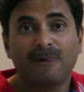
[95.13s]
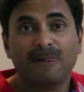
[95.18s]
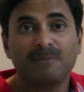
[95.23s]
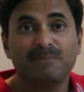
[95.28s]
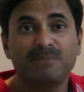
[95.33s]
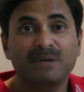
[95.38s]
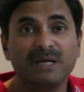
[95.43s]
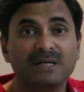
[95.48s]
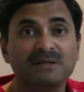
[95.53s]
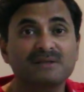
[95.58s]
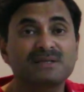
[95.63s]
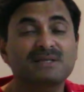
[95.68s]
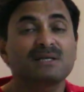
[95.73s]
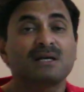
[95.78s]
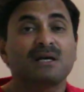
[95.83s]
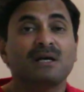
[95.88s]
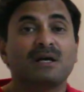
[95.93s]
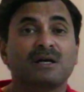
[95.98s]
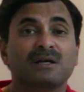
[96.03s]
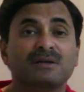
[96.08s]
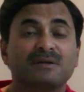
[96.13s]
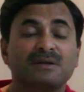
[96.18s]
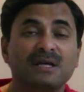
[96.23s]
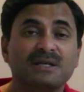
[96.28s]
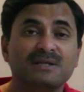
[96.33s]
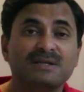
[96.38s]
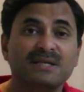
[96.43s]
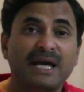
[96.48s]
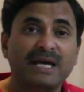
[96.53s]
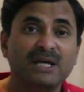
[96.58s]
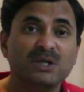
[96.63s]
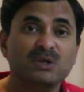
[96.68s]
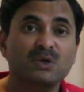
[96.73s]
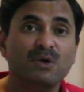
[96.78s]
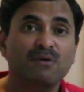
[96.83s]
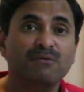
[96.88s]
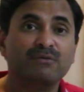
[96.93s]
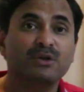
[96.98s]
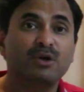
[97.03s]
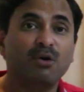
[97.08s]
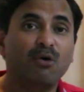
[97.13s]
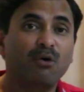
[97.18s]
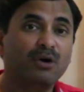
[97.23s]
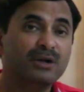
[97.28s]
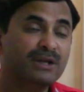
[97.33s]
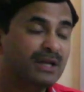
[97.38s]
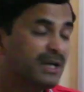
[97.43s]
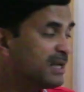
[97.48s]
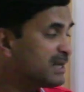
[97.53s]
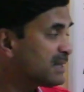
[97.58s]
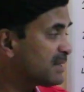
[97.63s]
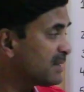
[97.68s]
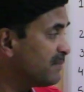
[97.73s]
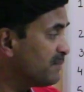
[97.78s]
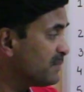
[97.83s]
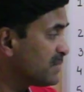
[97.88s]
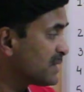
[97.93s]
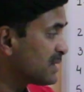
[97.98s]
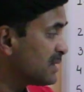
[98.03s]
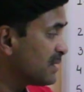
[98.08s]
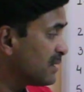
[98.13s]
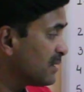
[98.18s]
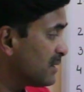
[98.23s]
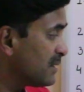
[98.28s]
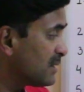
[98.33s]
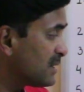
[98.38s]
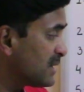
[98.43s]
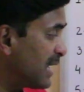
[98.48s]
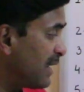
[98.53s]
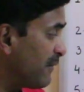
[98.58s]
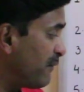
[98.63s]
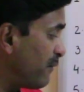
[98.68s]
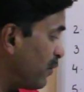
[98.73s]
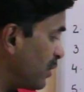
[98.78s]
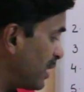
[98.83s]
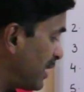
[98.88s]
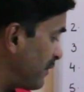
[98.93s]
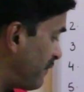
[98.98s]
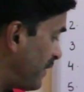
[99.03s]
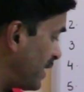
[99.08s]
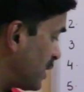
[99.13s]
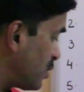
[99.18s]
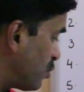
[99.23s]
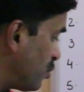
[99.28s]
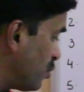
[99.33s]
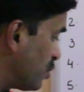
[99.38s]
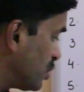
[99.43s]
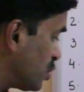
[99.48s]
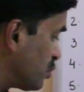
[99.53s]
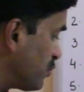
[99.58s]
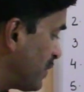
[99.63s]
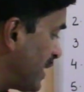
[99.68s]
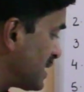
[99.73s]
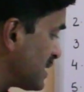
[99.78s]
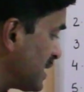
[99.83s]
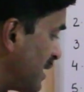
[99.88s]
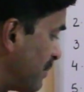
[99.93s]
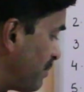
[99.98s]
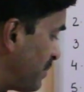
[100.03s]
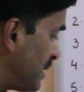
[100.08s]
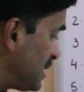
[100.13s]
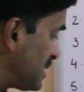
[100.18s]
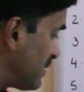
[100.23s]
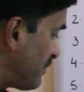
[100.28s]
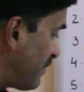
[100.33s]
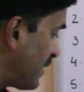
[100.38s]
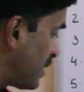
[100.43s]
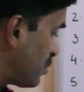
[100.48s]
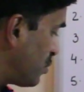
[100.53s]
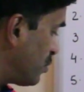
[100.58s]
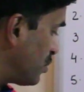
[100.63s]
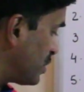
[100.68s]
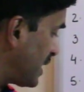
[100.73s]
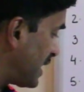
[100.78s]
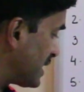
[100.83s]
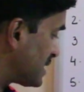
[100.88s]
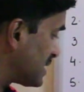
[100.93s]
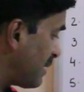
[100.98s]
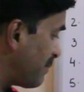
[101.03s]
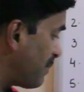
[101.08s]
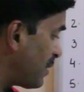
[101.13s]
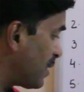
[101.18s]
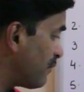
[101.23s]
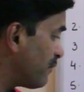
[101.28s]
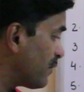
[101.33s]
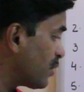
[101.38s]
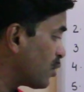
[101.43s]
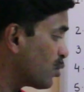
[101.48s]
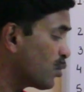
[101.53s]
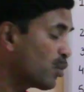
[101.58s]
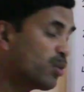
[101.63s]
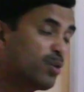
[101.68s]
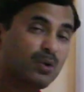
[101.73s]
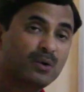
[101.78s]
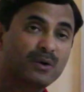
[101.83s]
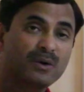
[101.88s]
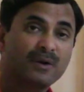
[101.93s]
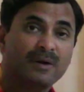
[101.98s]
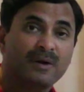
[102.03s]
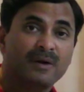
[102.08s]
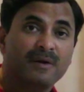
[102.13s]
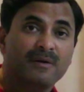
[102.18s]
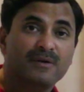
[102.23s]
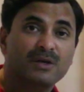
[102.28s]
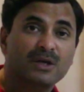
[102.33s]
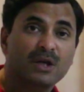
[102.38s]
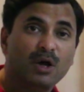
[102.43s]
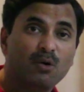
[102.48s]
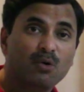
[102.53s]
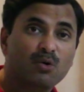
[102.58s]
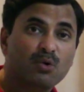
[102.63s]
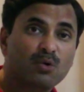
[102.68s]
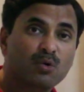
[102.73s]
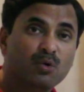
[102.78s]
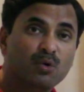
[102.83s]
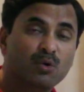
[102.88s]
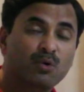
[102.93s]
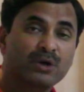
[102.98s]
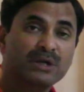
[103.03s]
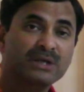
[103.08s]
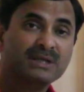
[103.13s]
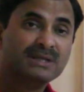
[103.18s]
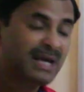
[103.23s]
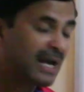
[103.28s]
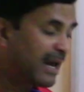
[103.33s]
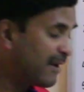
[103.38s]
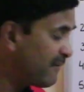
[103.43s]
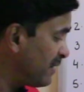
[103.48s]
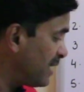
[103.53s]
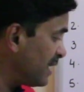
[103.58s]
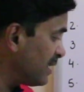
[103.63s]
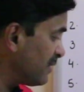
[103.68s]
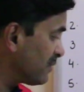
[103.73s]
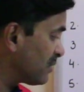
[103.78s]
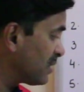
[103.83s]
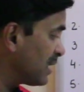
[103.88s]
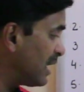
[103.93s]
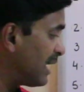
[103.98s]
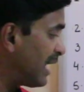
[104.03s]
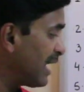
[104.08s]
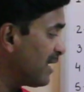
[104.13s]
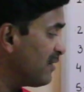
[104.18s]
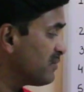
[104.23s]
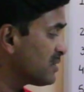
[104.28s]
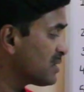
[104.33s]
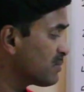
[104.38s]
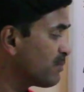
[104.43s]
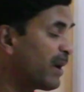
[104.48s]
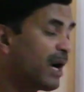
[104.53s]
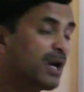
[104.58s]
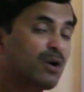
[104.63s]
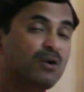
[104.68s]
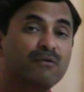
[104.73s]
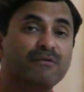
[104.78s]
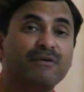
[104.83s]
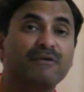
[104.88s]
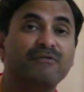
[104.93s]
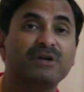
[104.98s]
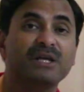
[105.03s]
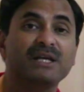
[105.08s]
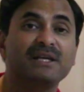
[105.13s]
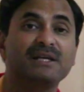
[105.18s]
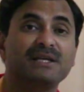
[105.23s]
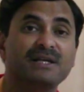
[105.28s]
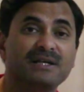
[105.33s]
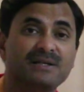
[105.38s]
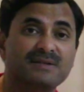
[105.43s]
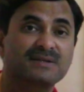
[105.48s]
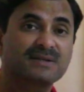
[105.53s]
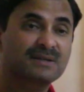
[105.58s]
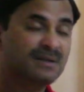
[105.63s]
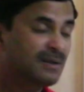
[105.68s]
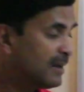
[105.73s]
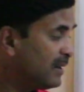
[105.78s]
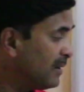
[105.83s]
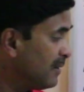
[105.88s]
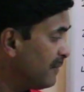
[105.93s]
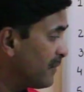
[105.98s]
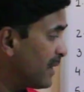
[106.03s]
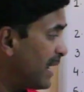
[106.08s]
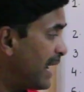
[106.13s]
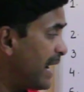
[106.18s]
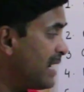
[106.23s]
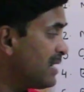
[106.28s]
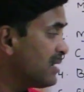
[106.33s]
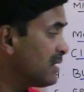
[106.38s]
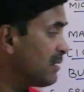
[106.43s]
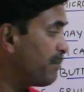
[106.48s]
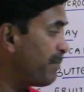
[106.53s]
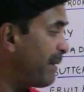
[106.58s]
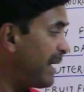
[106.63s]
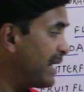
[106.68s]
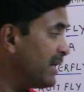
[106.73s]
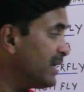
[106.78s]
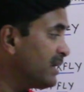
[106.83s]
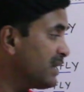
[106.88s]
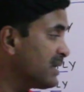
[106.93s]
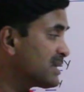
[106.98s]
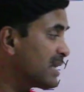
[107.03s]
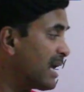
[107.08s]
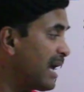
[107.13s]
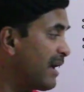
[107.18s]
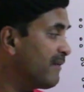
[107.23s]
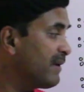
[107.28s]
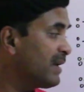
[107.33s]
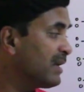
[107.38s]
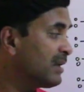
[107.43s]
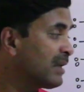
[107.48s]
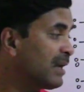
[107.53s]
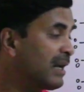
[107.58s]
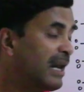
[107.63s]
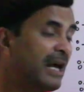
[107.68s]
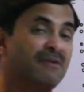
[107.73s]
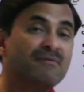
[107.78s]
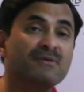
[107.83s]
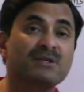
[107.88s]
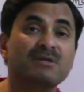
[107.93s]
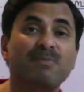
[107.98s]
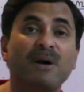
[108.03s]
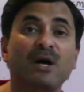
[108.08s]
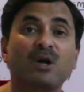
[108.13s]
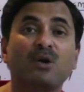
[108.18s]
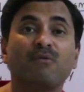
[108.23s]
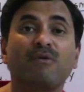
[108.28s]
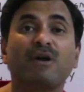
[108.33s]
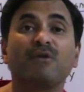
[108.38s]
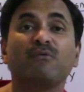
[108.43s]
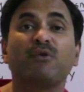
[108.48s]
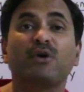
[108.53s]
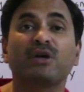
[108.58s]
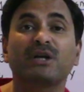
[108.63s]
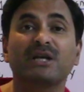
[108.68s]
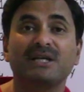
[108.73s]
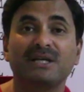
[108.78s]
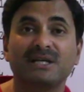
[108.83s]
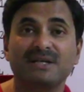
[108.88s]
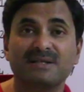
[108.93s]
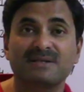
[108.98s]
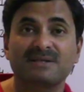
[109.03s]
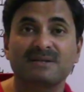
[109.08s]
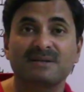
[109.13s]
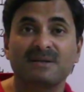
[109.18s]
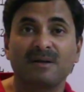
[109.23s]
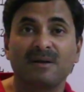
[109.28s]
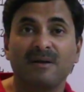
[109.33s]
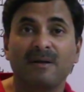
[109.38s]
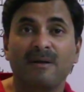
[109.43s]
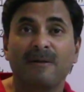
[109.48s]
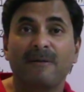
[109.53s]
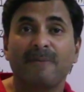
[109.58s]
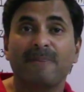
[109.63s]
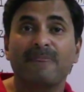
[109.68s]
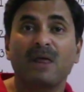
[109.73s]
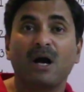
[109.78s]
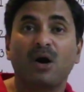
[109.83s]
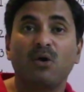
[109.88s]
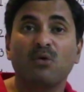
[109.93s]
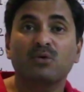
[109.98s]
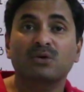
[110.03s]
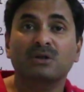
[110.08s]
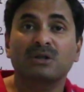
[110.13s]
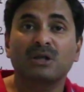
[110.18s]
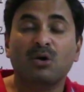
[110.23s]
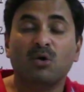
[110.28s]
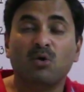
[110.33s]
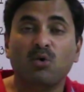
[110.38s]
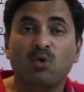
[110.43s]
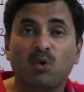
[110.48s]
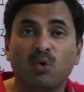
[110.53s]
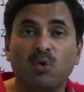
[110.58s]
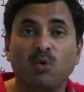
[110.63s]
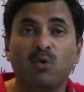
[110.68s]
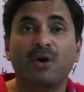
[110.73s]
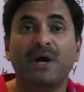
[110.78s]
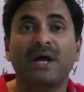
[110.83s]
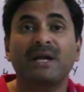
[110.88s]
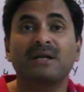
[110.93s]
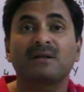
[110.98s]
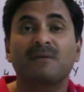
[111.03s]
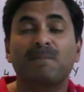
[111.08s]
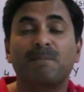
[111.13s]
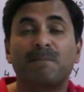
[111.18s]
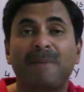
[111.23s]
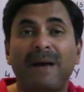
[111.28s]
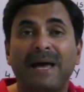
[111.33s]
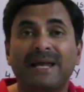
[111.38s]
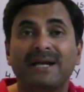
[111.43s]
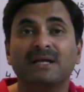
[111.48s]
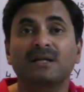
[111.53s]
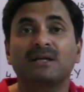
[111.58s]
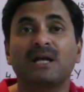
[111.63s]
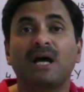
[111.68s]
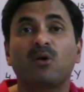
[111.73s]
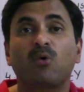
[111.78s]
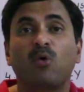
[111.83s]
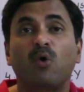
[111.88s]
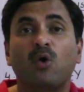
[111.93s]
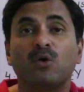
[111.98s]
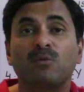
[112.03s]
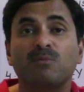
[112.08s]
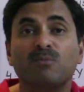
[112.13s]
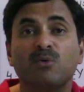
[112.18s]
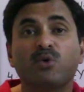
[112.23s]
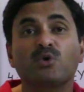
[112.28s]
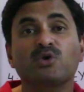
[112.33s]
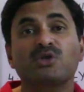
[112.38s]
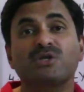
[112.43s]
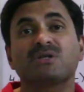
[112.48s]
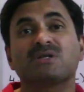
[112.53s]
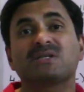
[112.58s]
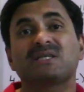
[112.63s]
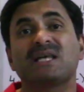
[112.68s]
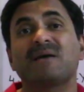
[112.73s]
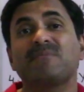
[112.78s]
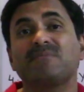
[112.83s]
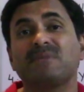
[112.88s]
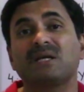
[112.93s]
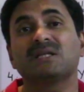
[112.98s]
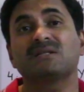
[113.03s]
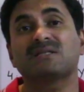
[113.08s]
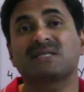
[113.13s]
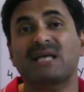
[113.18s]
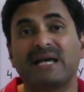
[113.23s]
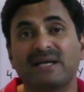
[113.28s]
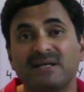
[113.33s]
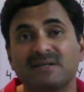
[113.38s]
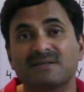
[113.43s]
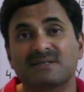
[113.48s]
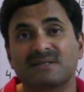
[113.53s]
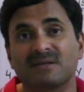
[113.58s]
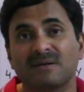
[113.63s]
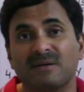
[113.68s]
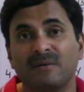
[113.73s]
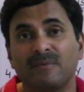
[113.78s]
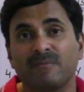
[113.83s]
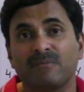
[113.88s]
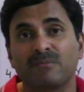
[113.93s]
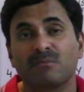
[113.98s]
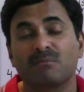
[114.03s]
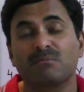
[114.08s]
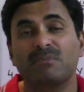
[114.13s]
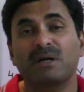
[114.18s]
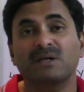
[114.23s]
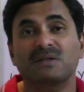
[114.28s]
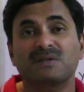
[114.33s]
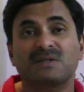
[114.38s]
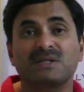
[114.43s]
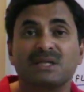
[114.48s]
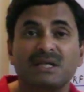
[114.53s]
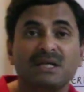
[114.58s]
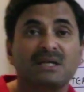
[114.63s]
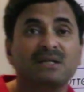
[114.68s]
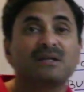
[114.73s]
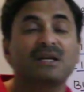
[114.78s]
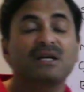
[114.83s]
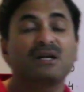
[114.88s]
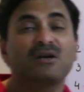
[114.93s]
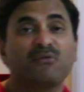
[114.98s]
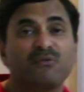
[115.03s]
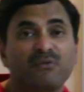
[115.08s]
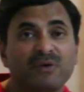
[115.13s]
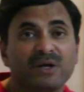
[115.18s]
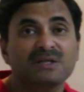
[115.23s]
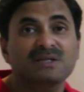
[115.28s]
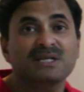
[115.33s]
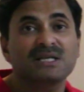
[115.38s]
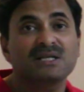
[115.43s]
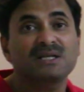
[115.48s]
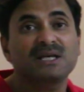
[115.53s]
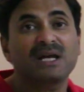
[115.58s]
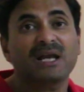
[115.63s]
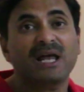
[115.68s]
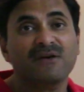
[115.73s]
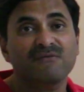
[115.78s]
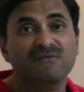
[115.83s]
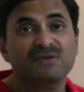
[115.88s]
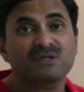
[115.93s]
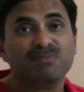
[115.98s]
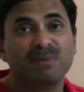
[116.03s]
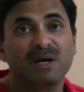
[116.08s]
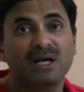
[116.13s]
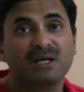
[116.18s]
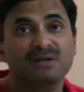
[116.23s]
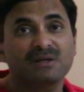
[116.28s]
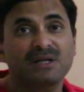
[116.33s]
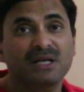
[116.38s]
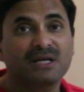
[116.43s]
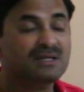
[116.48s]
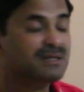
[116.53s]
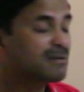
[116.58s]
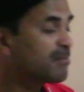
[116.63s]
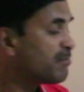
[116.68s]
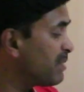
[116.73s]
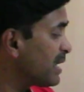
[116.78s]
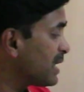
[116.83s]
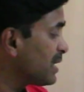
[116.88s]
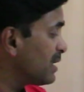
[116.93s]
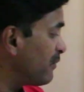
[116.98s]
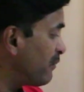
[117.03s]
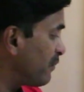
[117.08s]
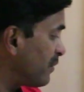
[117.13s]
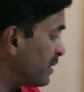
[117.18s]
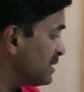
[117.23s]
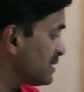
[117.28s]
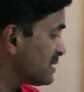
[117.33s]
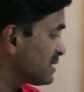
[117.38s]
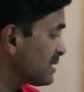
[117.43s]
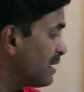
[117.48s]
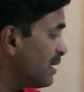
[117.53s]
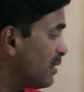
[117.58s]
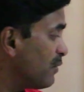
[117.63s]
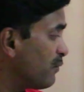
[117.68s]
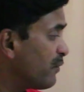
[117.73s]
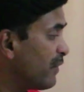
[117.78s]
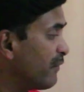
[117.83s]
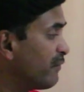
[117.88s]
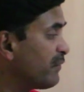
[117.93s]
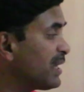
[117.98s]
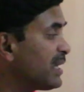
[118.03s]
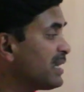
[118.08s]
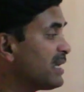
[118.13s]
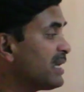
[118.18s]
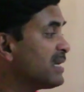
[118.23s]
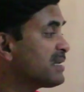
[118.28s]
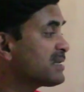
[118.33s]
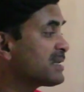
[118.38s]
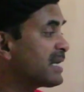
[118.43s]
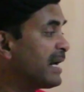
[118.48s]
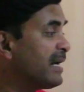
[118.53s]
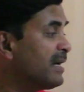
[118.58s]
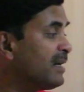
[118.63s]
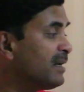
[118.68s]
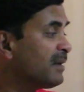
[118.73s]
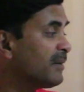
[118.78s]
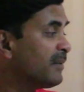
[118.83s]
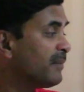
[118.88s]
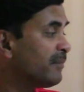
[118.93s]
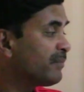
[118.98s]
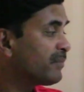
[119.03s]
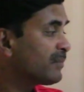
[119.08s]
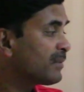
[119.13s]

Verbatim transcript: Means the size of the organisms say for if I quote two examples if I quote an example of a crow now crow is having the lifespan of 15 years and the parrot is having the lifespan of 140 years now the crow and the parrot are almost same in size but see the difference in their lifespan there is a big difference 15 years and